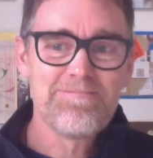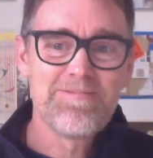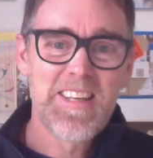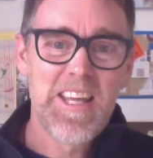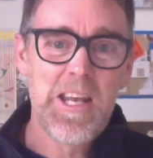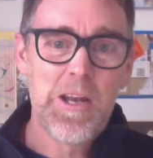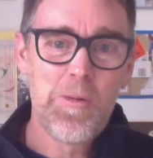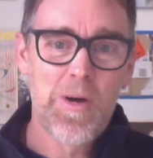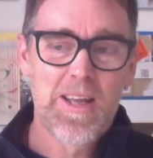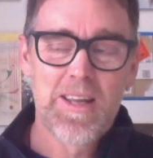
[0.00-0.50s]

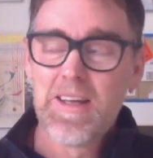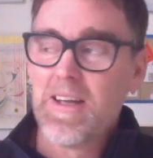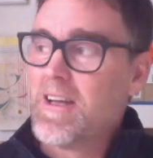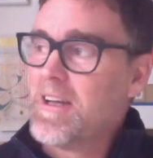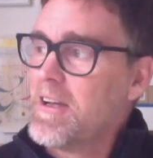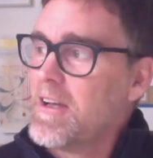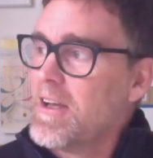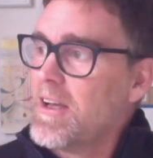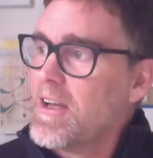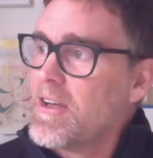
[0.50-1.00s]
Anyway,
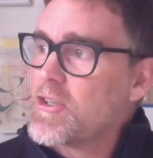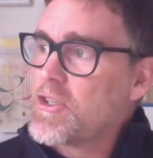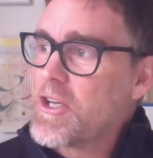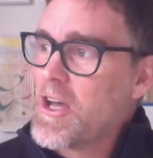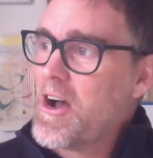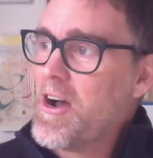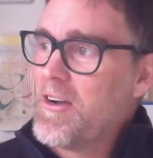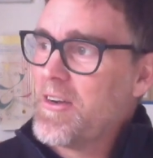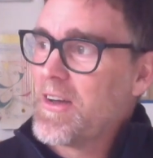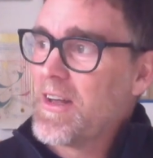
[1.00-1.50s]

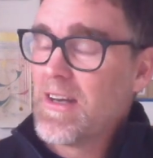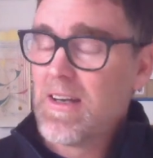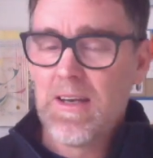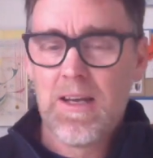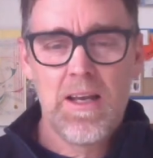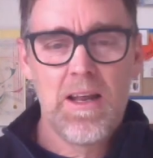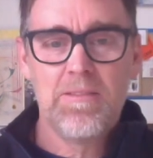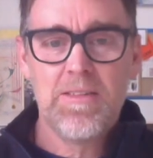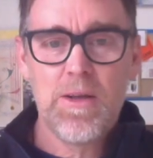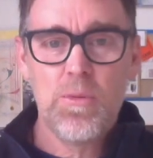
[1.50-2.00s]
so
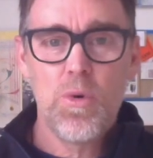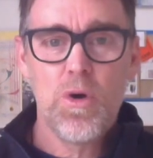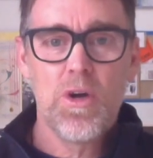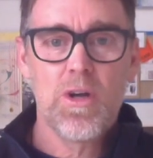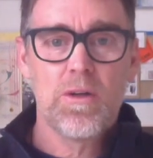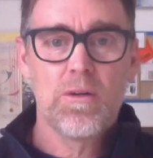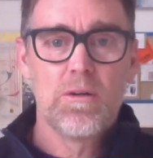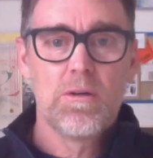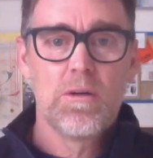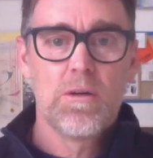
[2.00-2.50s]
lovely
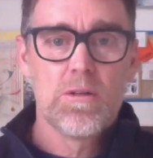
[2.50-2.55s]
work.